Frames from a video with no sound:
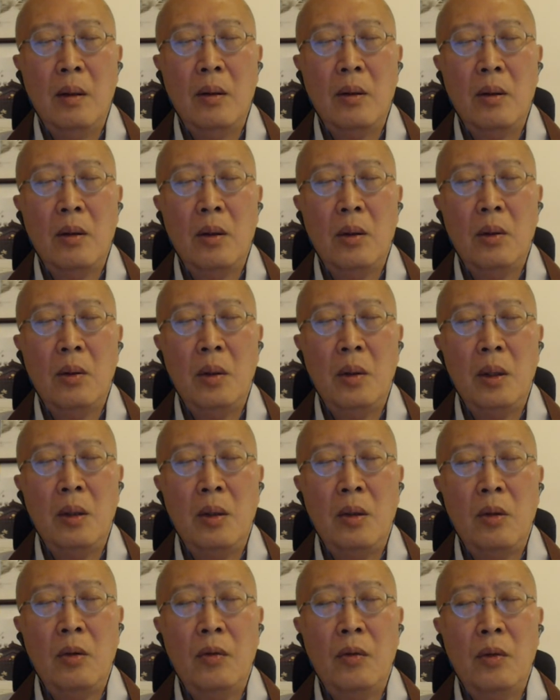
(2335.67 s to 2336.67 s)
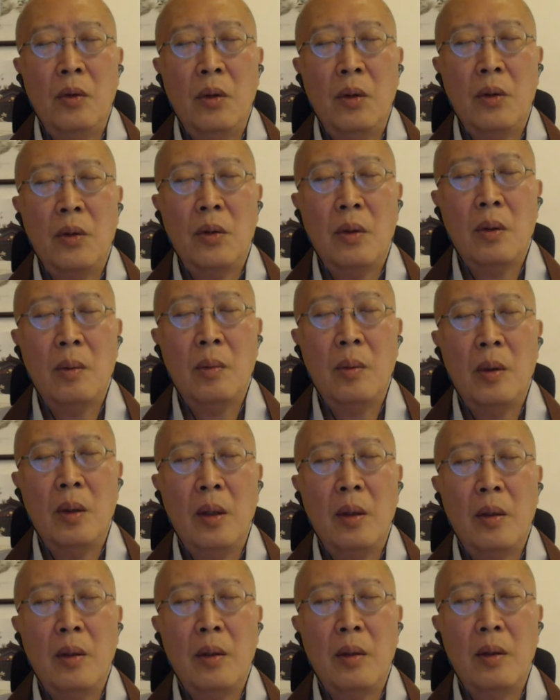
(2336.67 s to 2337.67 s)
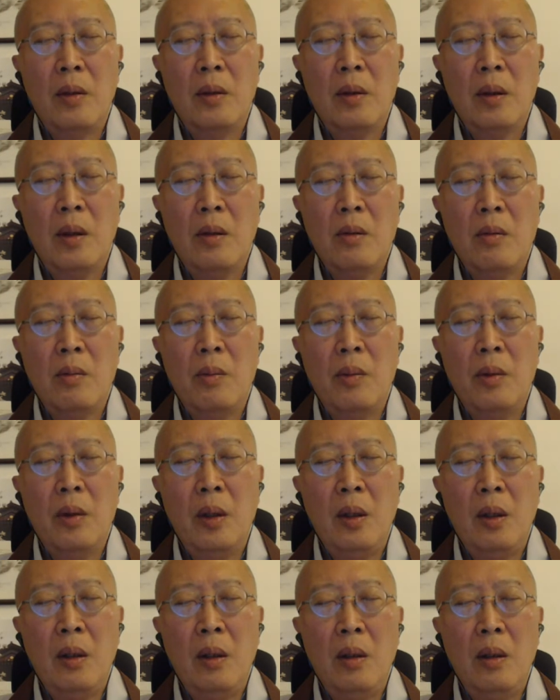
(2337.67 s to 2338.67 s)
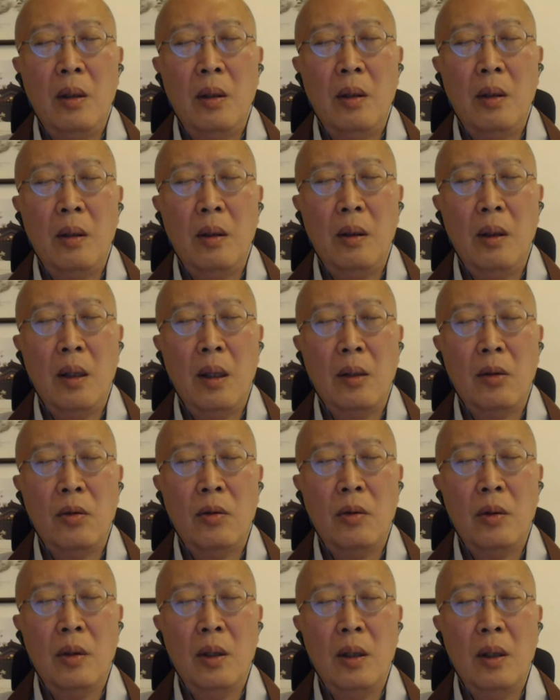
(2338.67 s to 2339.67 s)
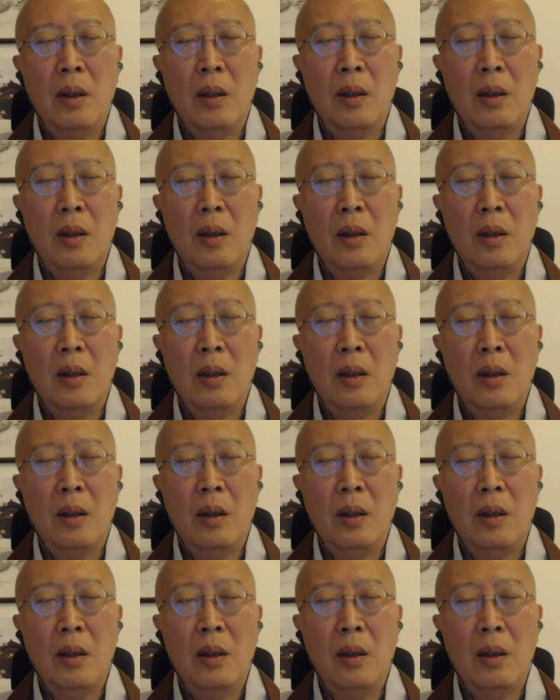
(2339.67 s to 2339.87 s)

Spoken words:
There's no need to force your breath. Just breathe naturally.